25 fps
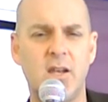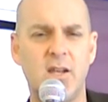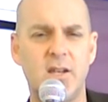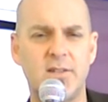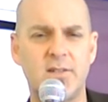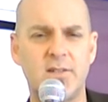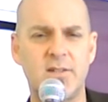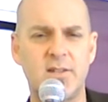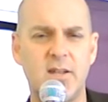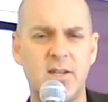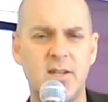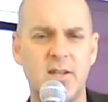
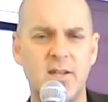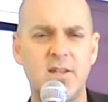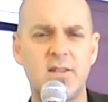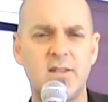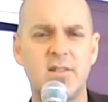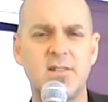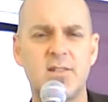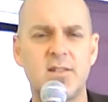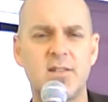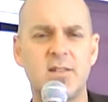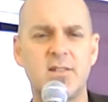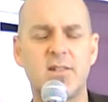and it's
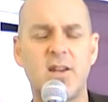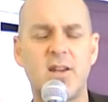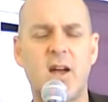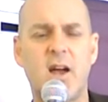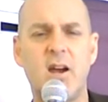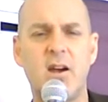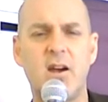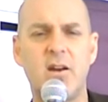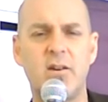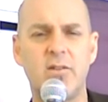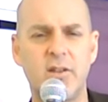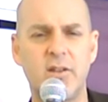his
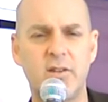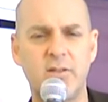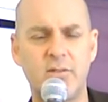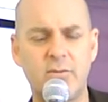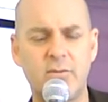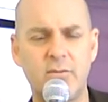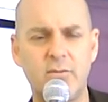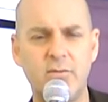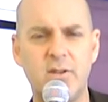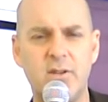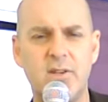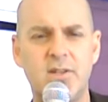desire
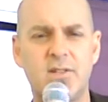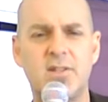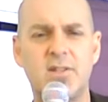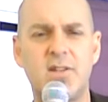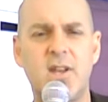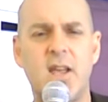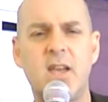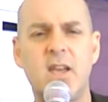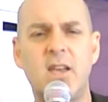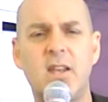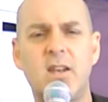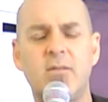that through
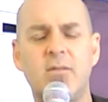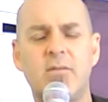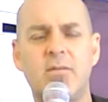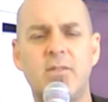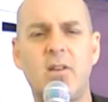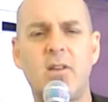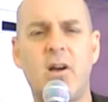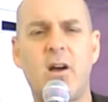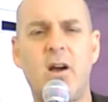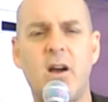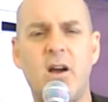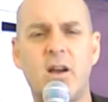these
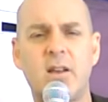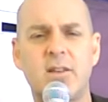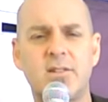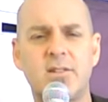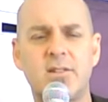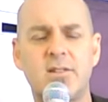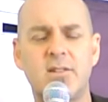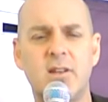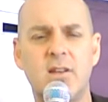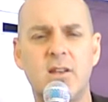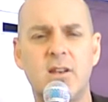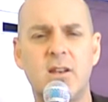negative
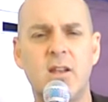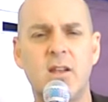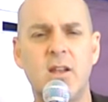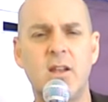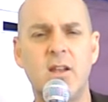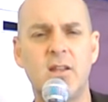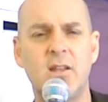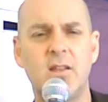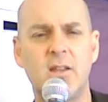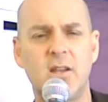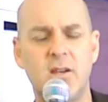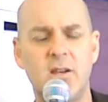thoughts
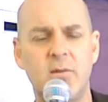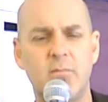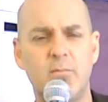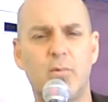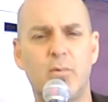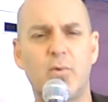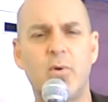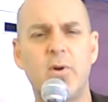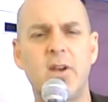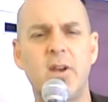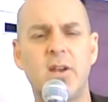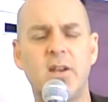that, that
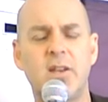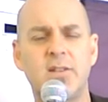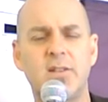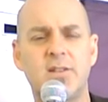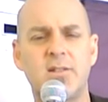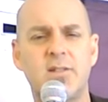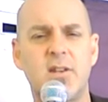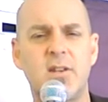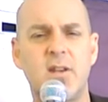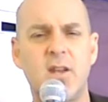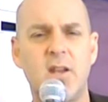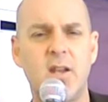he
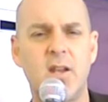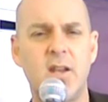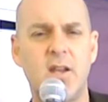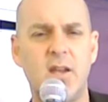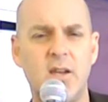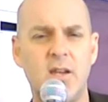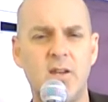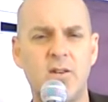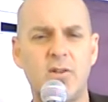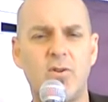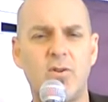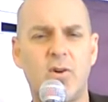brings
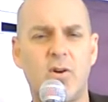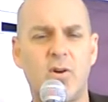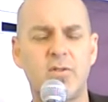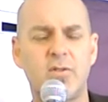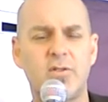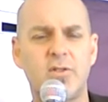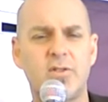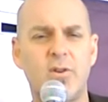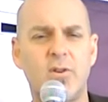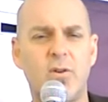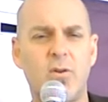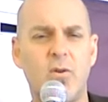into
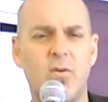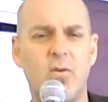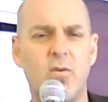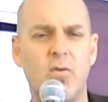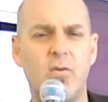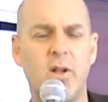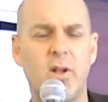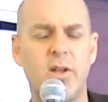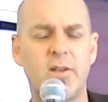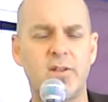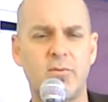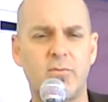our
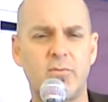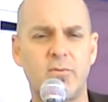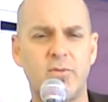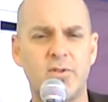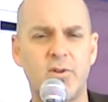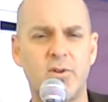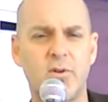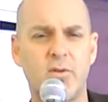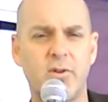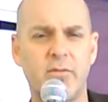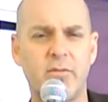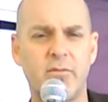soul as
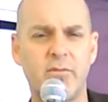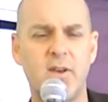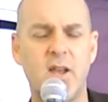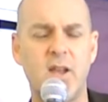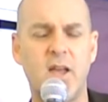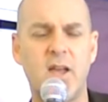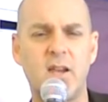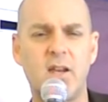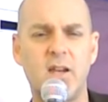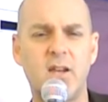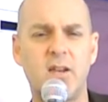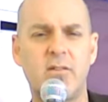a result
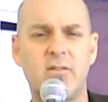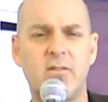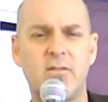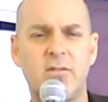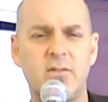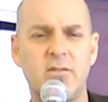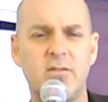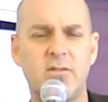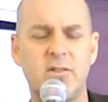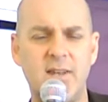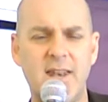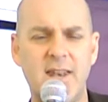of negative
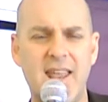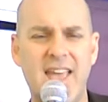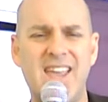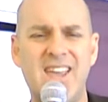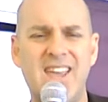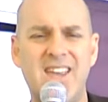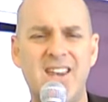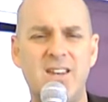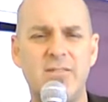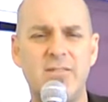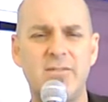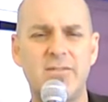
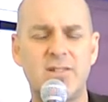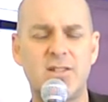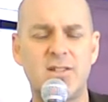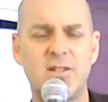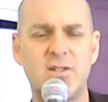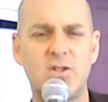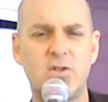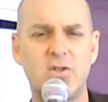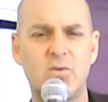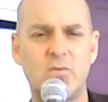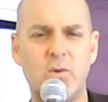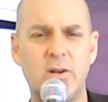negative
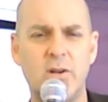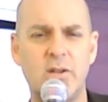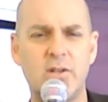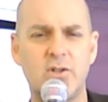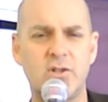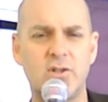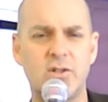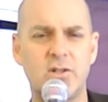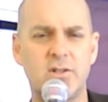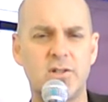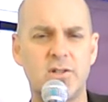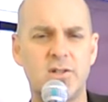
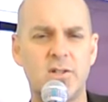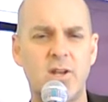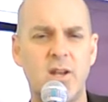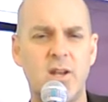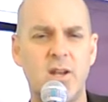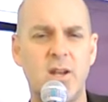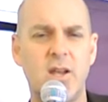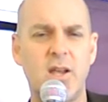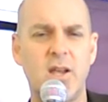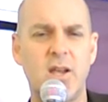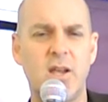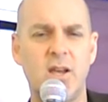
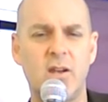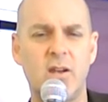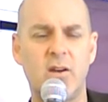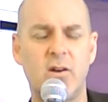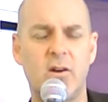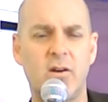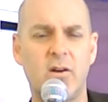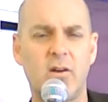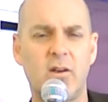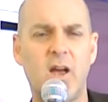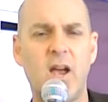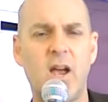situations
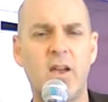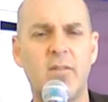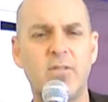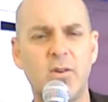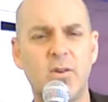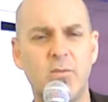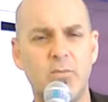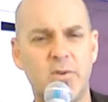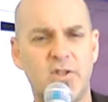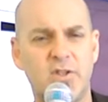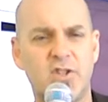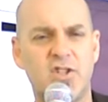in our
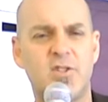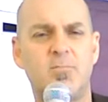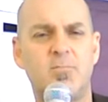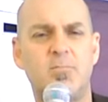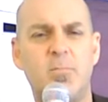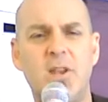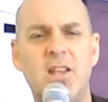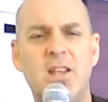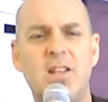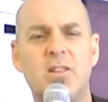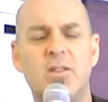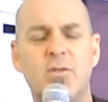life that we
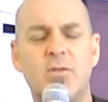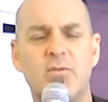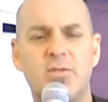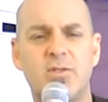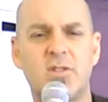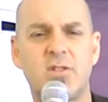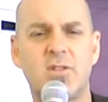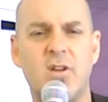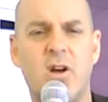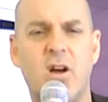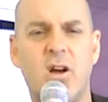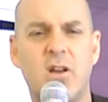speak
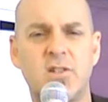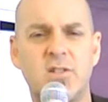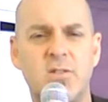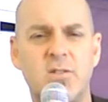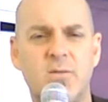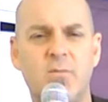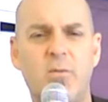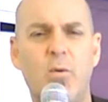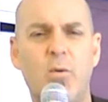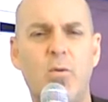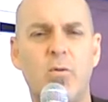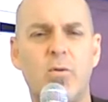those
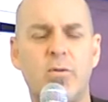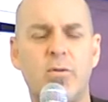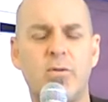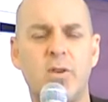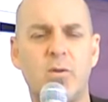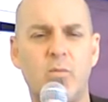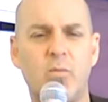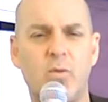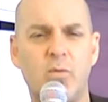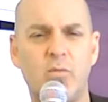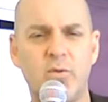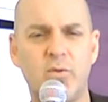thoughts
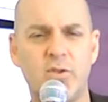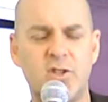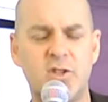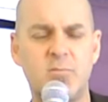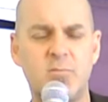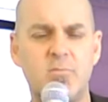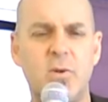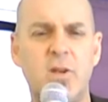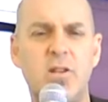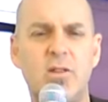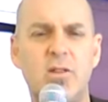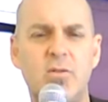forth and when
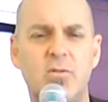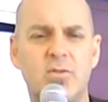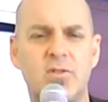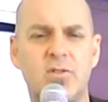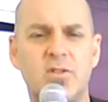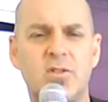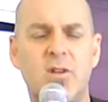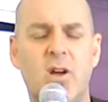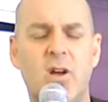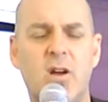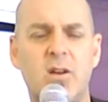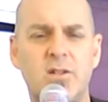we speak
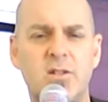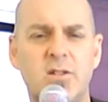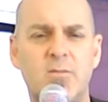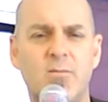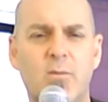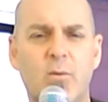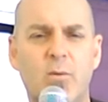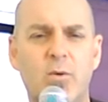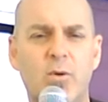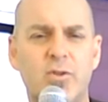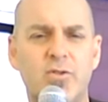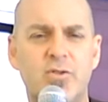those
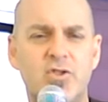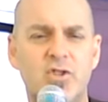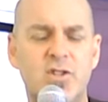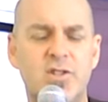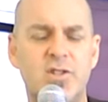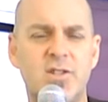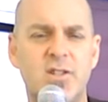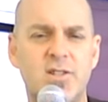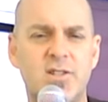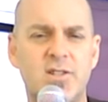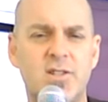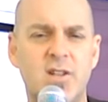thoughts forth
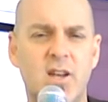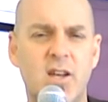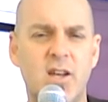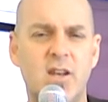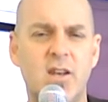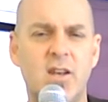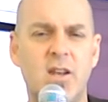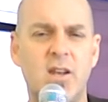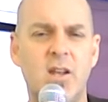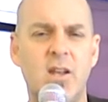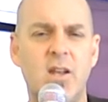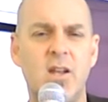jesus
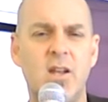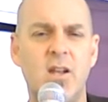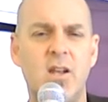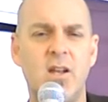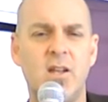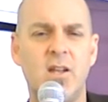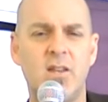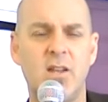said